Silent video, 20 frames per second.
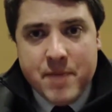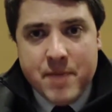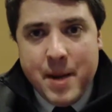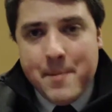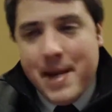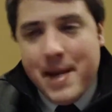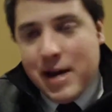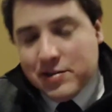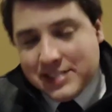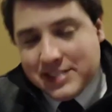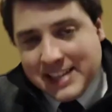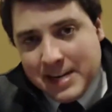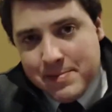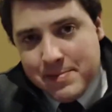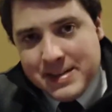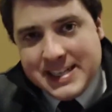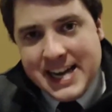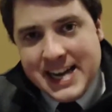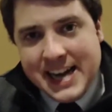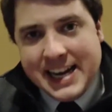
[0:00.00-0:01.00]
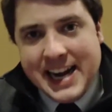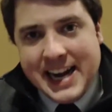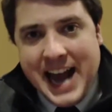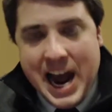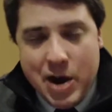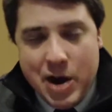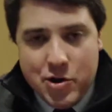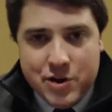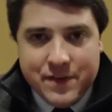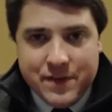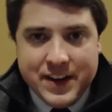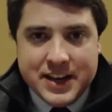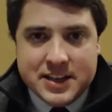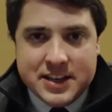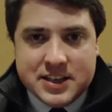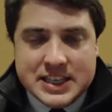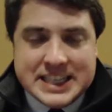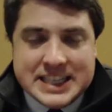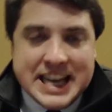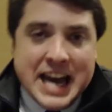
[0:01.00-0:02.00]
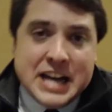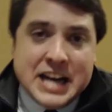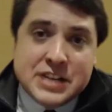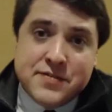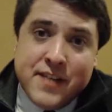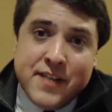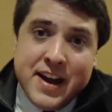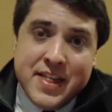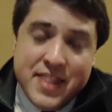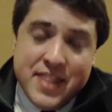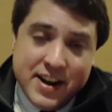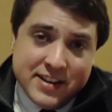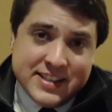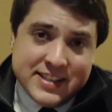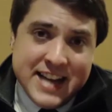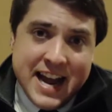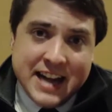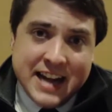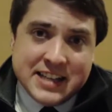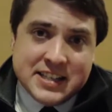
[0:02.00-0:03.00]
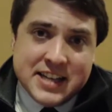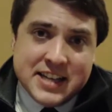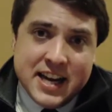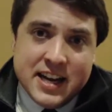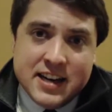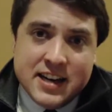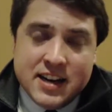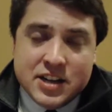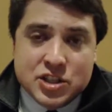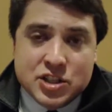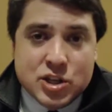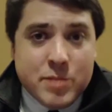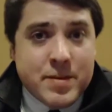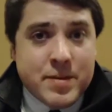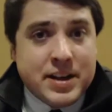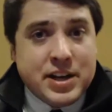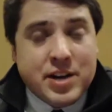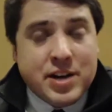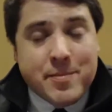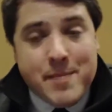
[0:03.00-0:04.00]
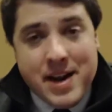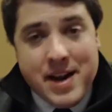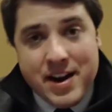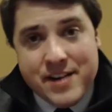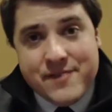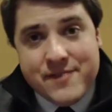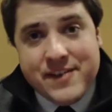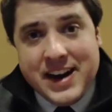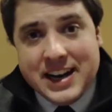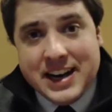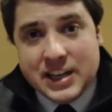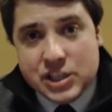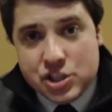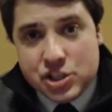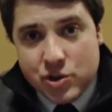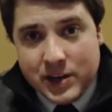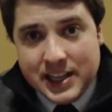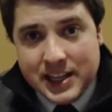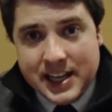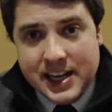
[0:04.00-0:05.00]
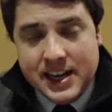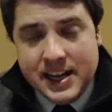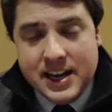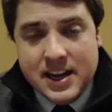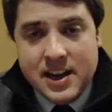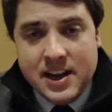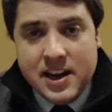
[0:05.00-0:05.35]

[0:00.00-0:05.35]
amounts can be taken out of it to satisfy their tax debt, assuming you're married filing jointly.